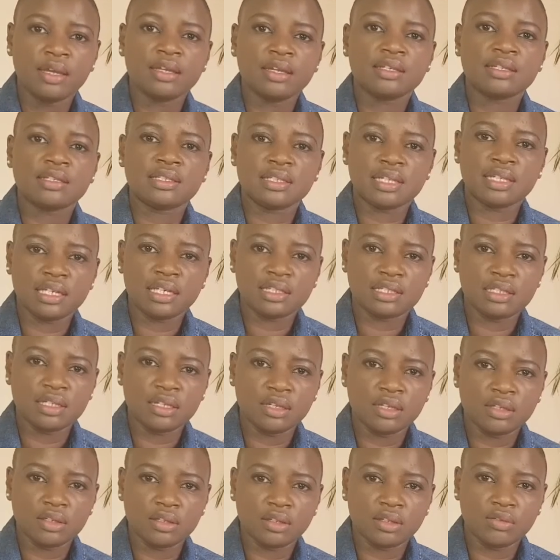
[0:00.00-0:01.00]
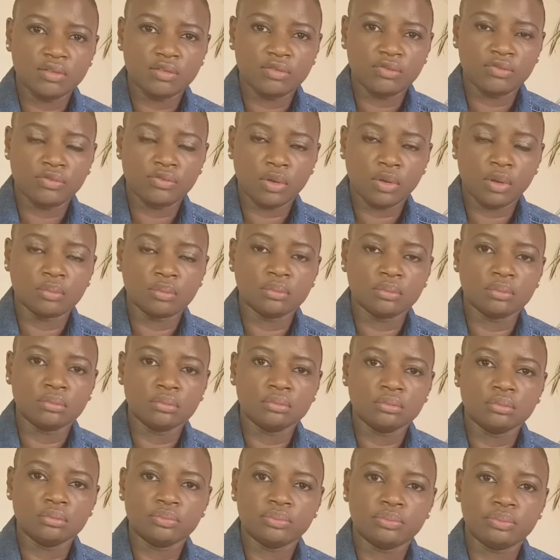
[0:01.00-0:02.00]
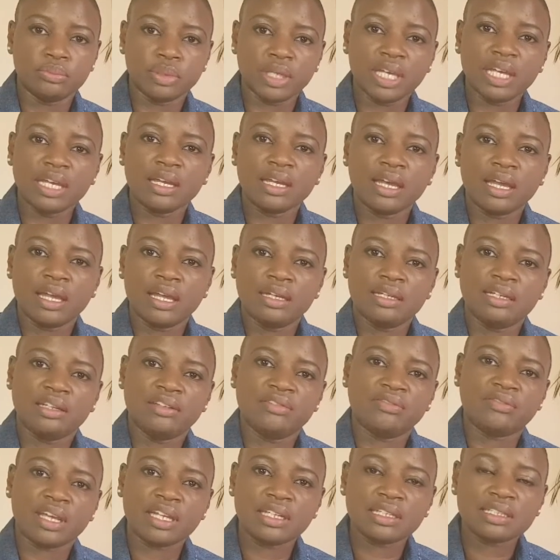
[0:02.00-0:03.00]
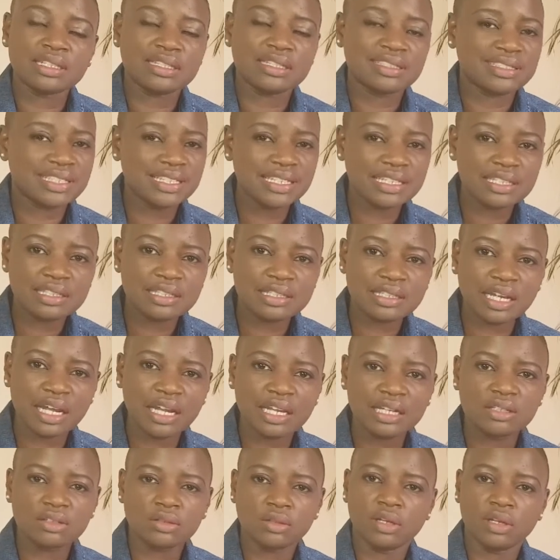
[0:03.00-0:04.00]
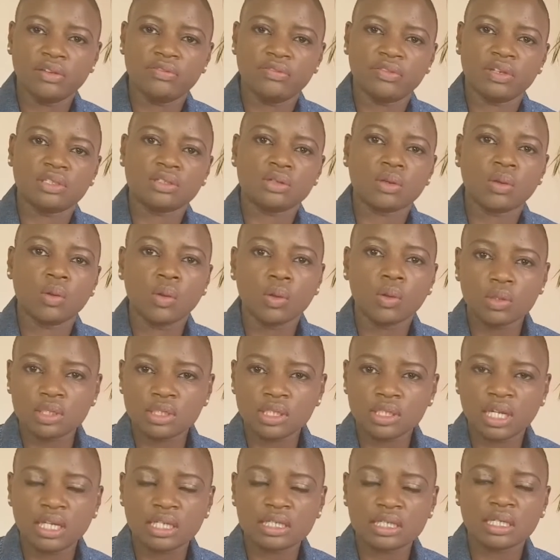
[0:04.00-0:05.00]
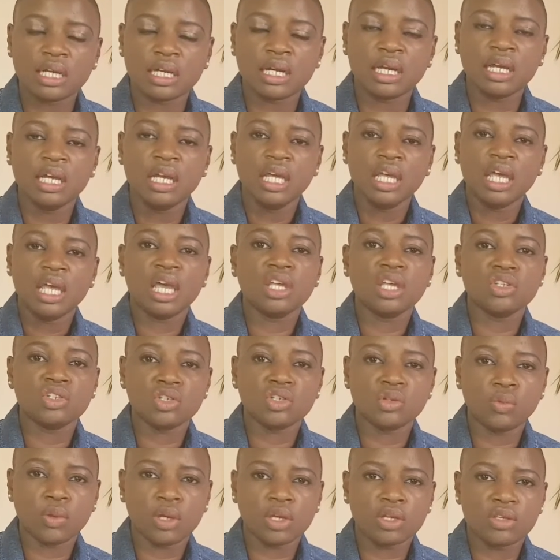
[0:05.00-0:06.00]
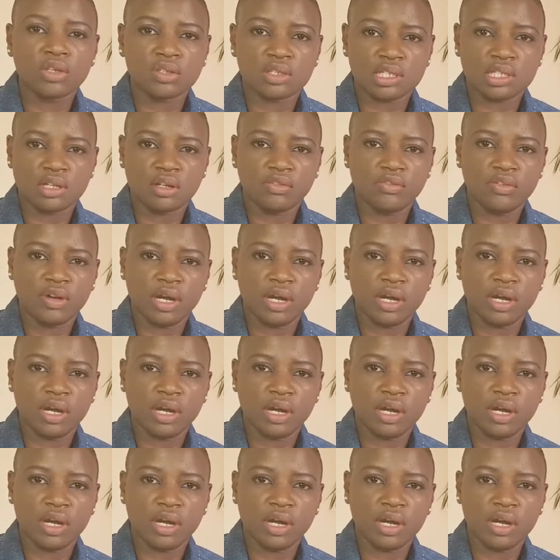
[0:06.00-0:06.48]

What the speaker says: Start from being an event assistant or event coordinator and you work yourself